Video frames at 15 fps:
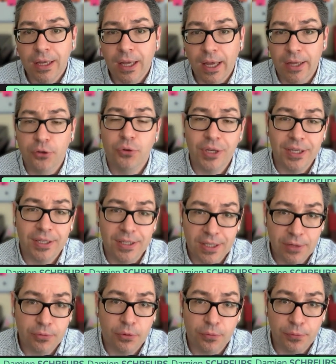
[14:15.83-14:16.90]
And you can
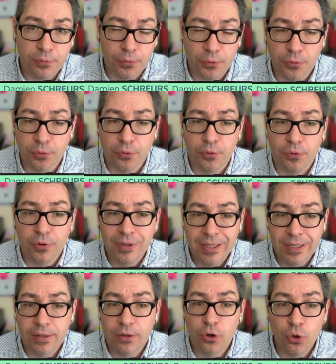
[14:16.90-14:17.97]
even further
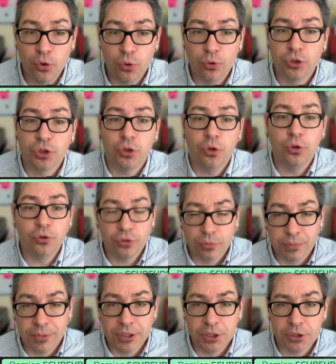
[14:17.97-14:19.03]
then launch
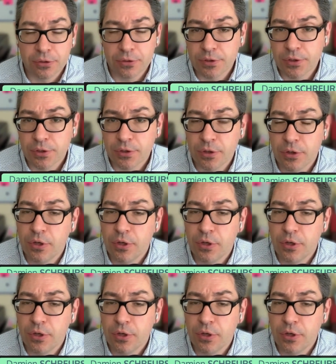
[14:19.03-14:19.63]
automations.